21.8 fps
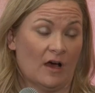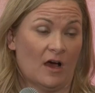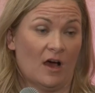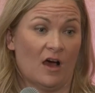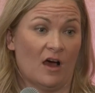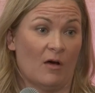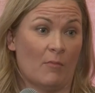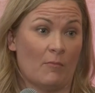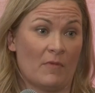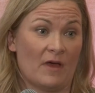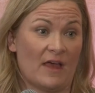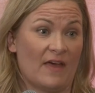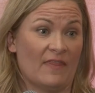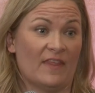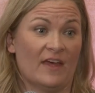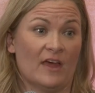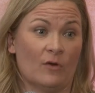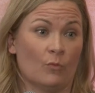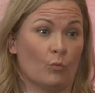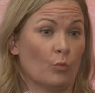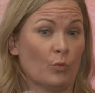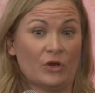um, and
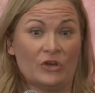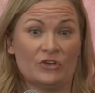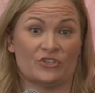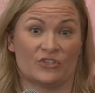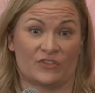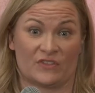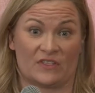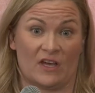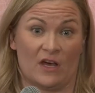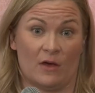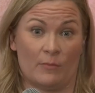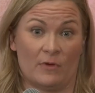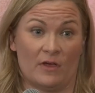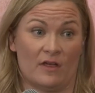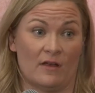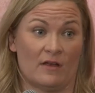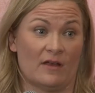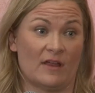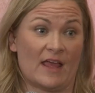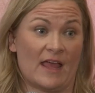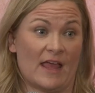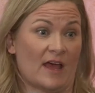then we just come
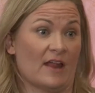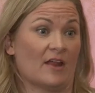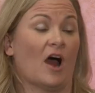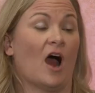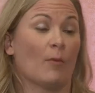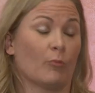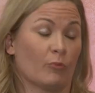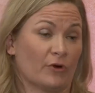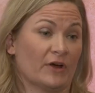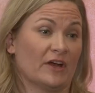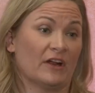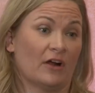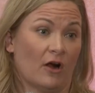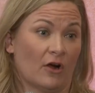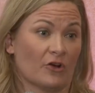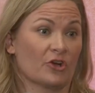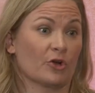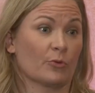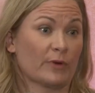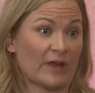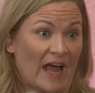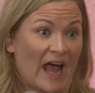in and operate
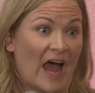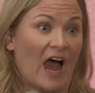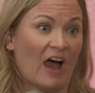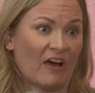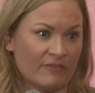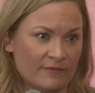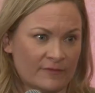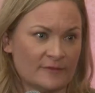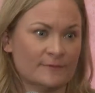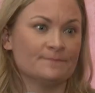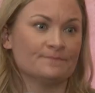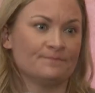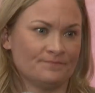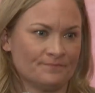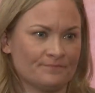on your behalf.